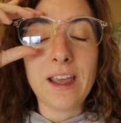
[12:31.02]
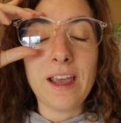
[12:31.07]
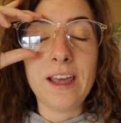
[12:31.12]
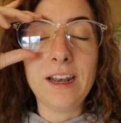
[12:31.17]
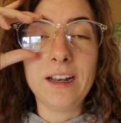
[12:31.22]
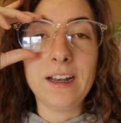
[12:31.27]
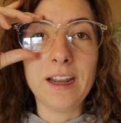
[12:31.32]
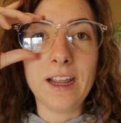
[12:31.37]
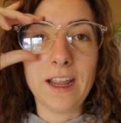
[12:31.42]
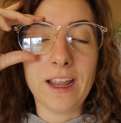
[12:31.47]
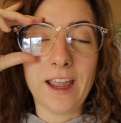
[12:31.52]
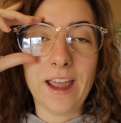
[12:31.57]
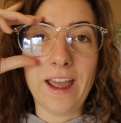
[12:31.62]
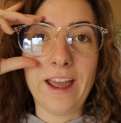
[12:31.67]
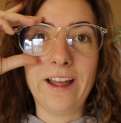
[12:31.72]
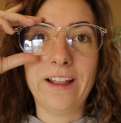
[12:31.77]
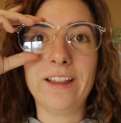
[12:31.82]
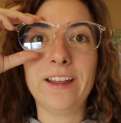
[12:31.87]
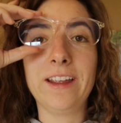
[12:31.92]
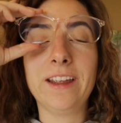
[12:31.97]
editing
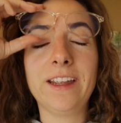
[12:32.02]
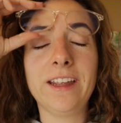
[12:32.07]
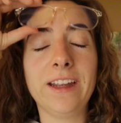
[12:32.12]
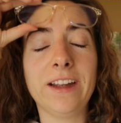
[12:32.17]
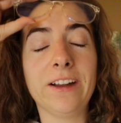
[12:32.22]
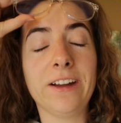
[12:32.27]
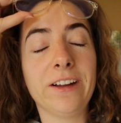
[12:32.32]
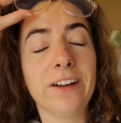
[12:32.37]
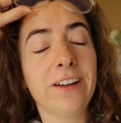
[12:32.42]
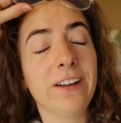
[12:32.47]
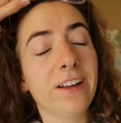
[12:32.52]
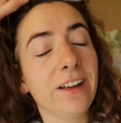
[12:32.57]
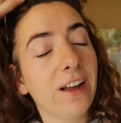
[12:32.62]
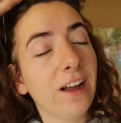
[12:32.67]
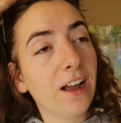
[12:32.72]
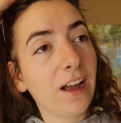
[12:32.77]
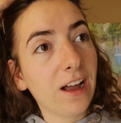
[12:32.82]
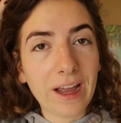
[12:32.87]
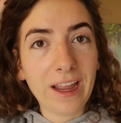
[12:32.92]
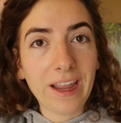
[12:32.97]
alley here.
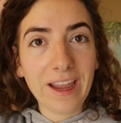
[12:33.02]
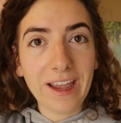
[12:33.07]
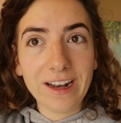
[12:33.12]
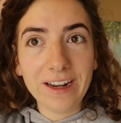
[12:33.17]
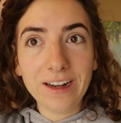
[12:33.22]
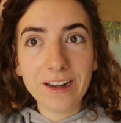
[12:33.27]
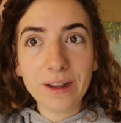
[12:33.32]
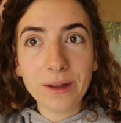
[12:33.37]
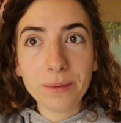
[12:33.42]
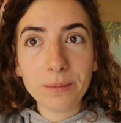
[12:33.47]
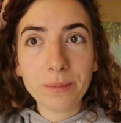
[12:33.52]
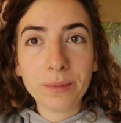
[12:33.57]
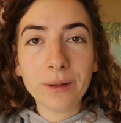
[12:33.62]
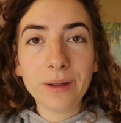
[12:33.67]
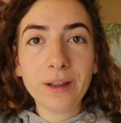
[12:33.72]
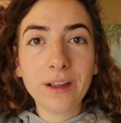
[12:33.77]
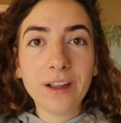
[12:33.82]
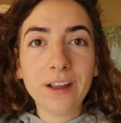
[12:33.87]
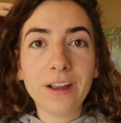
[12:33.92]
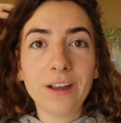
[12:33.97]
I ended up
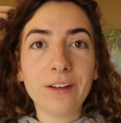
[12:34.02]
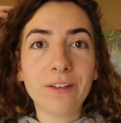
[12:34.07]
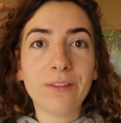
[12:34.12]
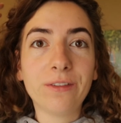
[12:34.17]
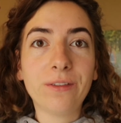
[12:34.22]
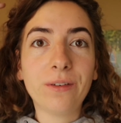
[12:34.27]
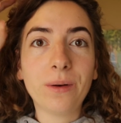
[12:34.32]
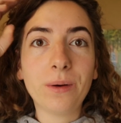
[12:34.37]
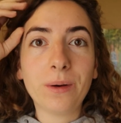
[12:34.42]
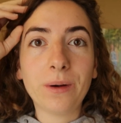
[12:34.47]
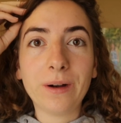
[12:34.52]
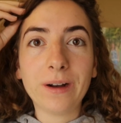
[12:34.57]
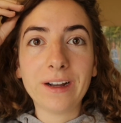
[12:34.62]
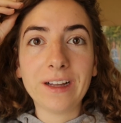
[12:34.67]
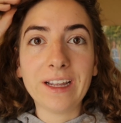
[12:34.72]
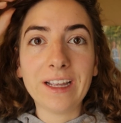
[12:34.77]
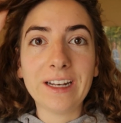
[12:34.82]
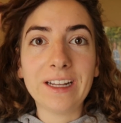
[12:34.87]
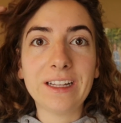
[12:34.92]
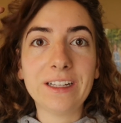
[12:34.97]
for
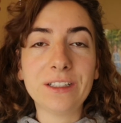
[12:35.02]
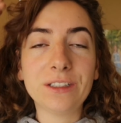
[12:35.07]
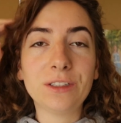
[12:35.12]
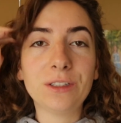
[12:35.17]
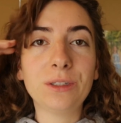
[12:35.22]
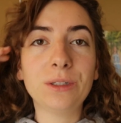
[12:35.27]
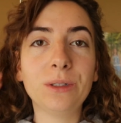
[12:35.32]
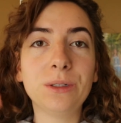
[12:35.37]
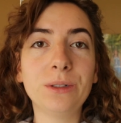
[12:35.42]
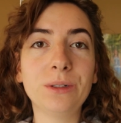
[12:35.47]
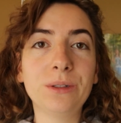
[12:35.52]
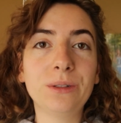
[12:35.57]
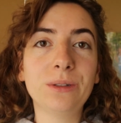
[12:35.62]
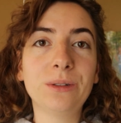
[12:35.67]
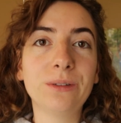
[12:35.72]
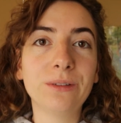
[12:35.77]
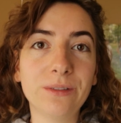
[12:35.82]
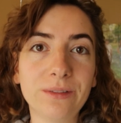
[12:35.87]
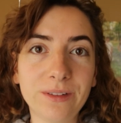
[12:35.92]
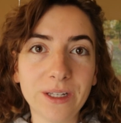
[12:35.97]
getting
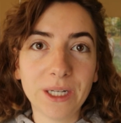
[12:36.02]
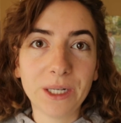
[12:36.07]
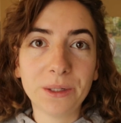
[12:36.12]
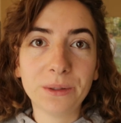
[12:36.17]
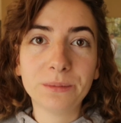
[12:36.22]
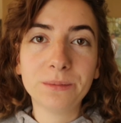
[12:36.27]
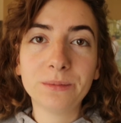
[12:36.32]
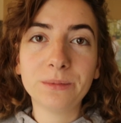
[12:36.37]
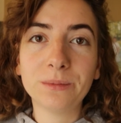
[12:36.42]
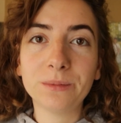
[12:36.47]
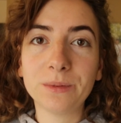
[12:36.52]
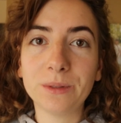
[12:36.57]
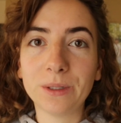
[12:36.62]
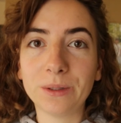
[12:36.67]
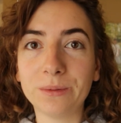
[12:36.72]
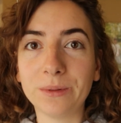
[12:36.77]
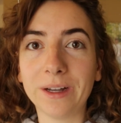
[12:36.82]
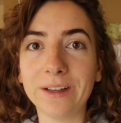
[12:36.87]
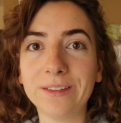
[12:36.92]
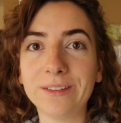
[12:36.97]
to film
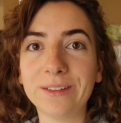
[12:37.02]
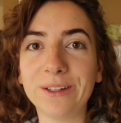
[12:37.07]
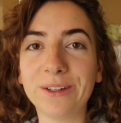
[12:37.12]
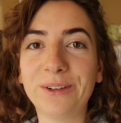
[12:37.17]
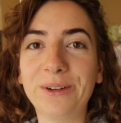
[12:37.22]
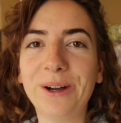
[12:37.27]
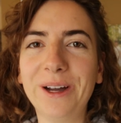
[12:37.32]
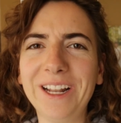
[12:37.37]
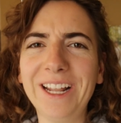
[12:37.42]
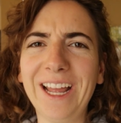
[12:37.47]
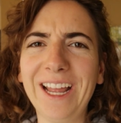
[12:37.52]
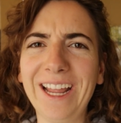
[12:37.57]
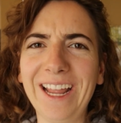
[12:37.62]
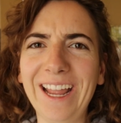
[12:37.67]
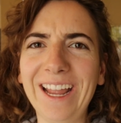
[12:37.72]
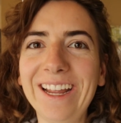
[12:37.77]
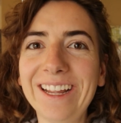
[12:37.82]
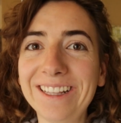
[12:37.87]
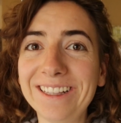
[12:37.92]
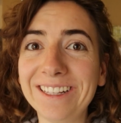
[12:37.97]
the rest of what I
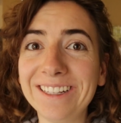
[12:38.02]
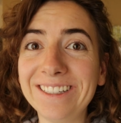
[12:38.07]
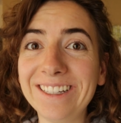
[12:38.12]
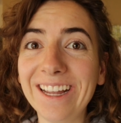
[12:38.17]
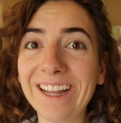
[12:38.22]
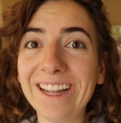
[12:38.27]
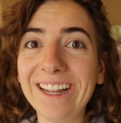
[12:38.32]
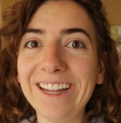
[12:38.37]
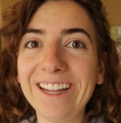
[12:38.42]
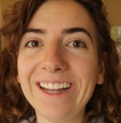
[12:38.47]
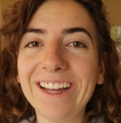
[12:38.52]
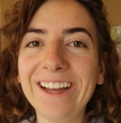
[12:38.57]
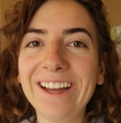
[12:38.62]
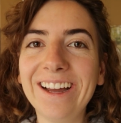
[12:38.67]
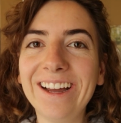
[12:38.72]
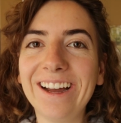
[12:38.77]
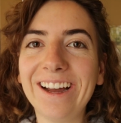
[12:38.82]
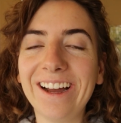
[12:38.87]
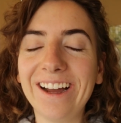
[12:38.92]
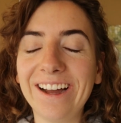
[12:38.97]
ate in the day.
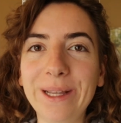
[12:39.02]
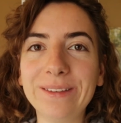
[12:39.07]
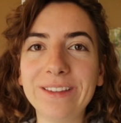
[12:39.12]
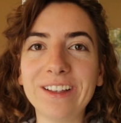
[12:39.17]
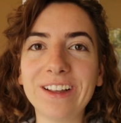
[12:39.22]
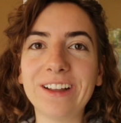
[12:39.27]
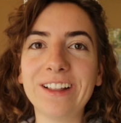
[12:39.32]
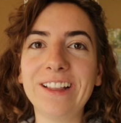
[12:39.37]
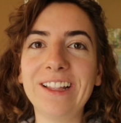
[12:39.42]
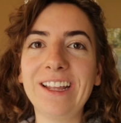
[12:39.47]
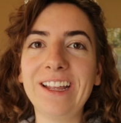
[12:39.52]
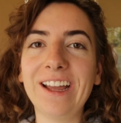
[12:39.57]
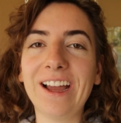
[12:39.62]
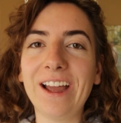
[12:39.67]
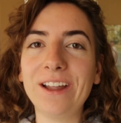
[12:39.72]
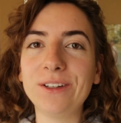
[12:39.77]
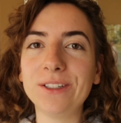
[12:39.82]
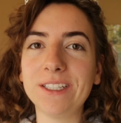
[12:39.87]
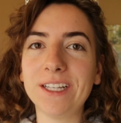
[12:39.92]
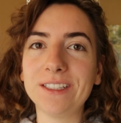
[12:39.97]
Basically,
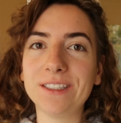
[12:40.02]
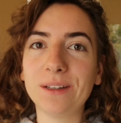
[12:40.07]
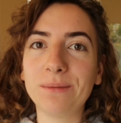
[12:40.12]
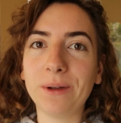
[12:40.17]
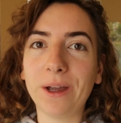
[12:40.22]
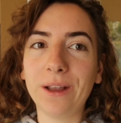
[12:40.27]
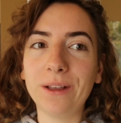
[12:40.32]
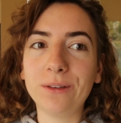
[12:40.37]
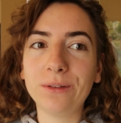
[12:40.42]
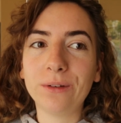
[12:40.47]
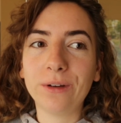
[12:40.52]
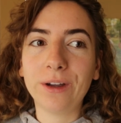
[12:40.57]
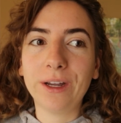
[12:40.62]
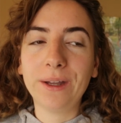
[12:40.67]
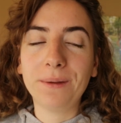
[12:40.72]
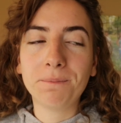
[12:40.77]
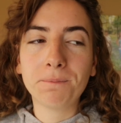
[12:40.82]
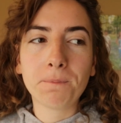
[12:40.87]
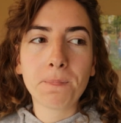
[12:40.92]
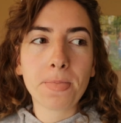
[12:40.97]
I just had some ice
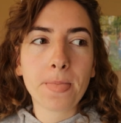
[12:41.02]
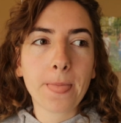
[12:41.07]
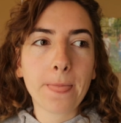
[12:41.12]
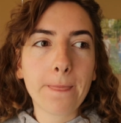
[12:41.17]
cream.